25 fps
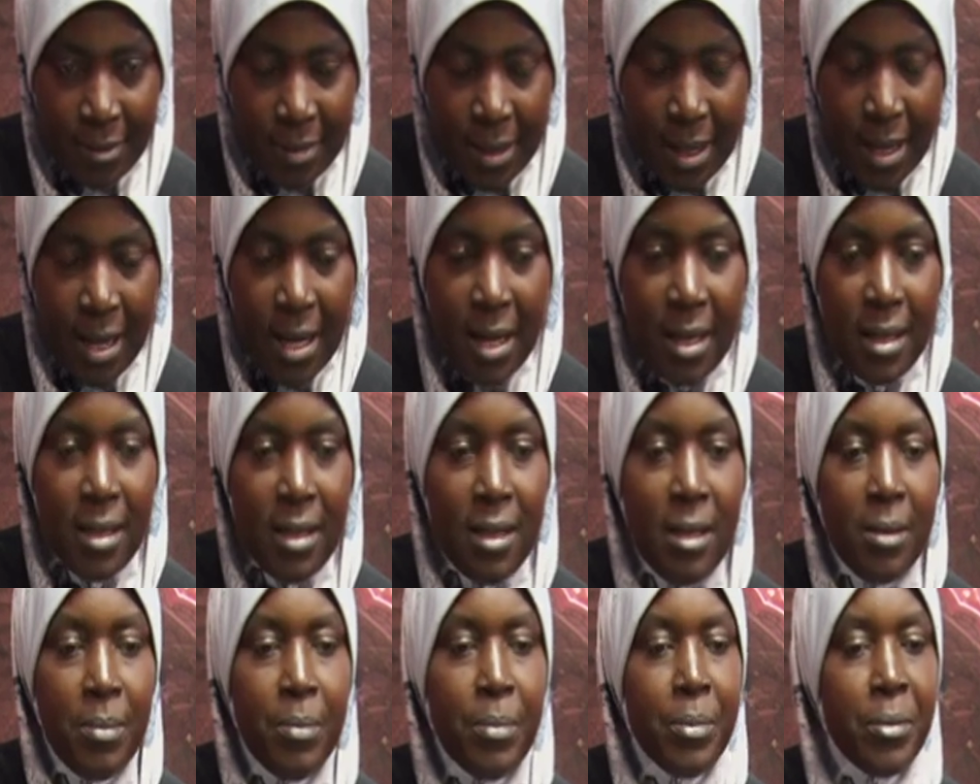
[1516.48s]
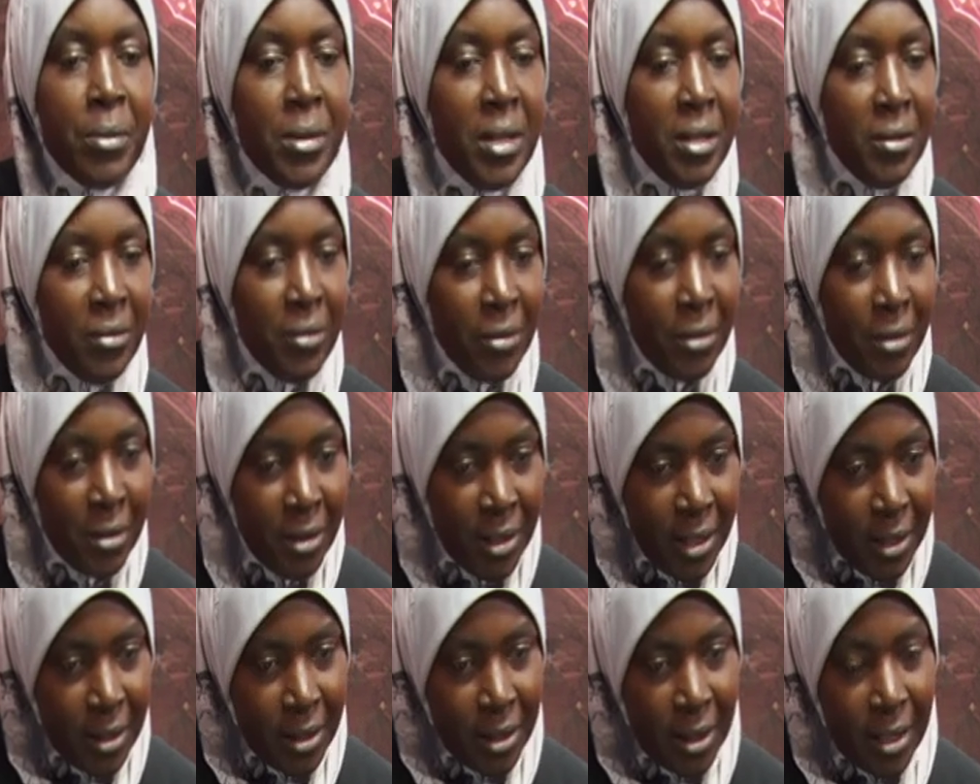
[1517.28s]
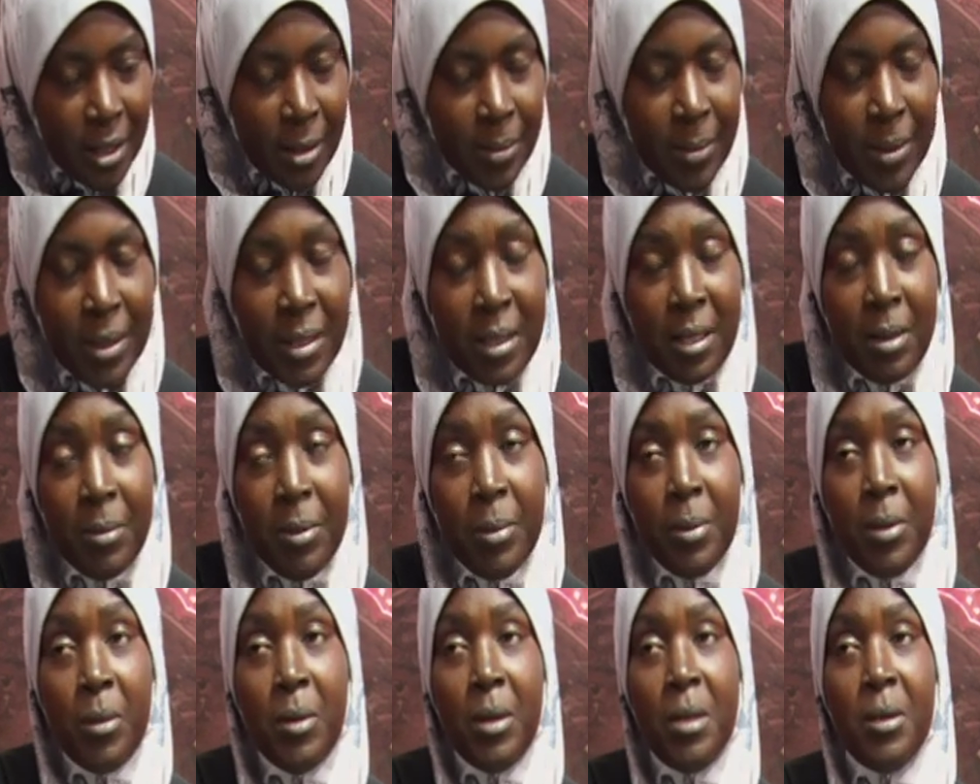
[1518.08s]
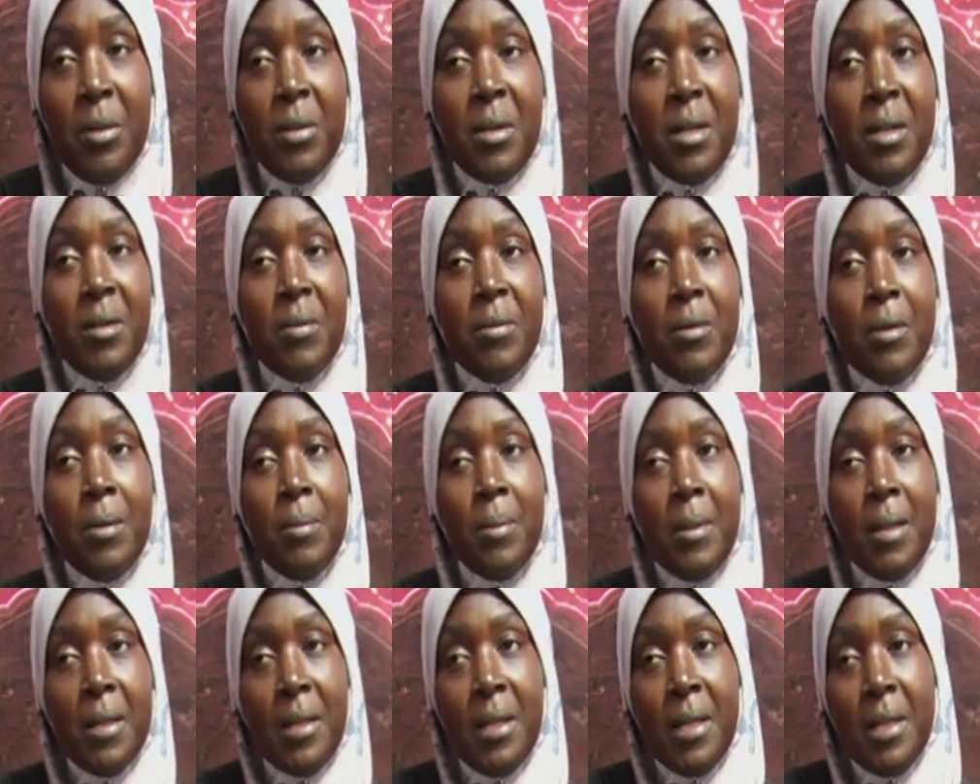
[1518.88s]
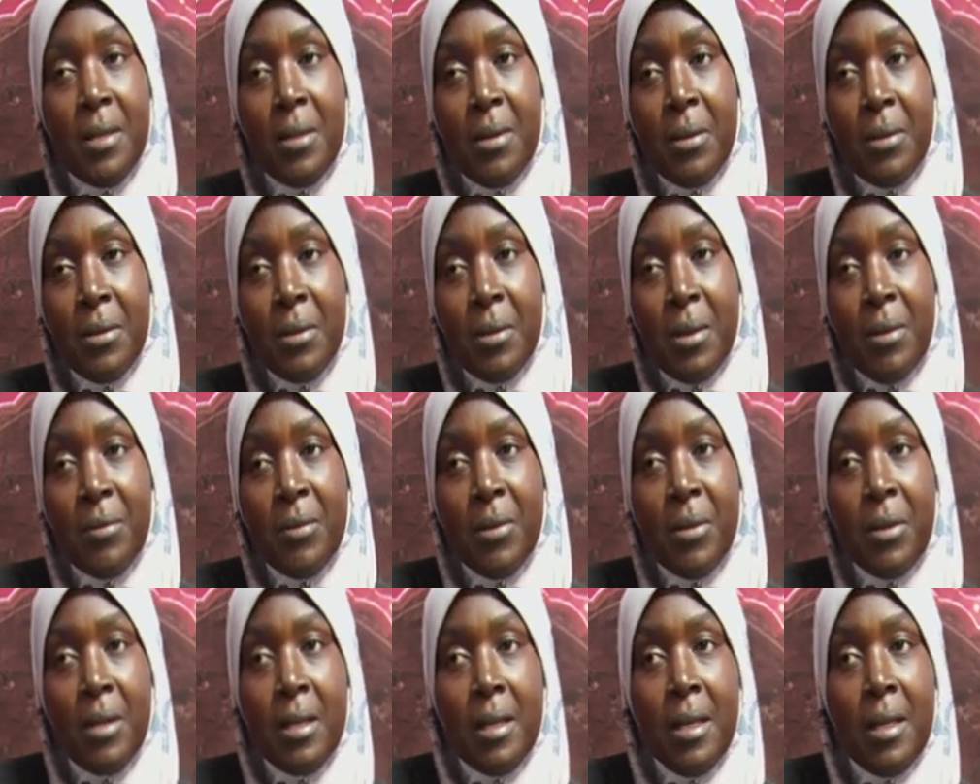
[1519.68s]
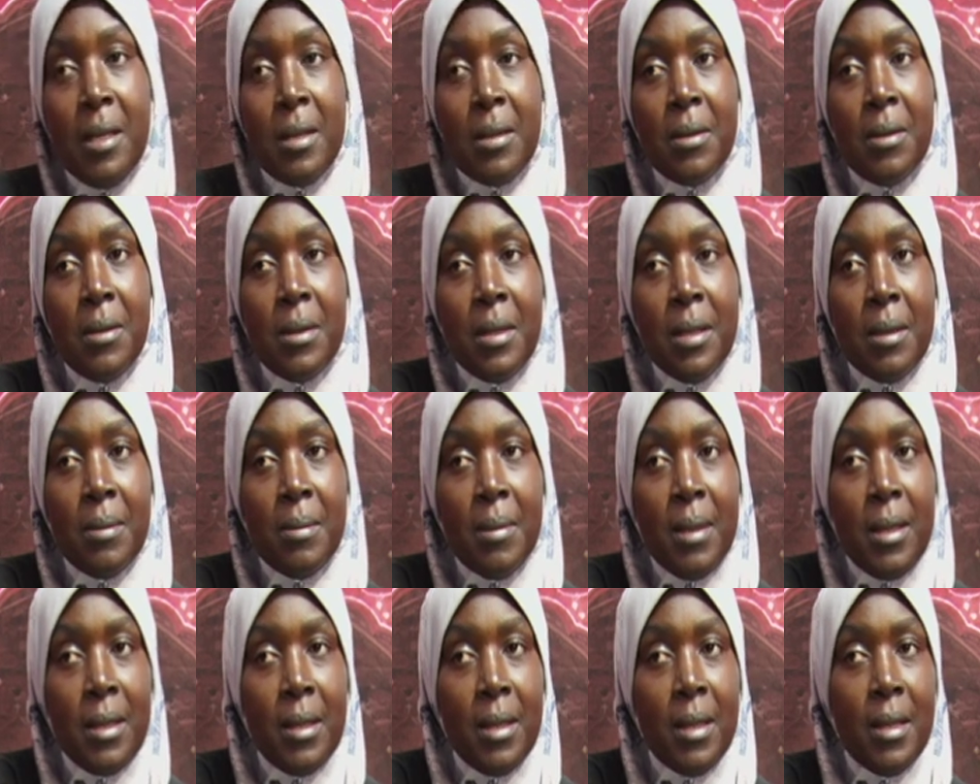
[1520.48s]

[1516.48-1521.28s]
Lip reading: And pray for it, especially people who are looking for marriage, those who have not yet gotten married.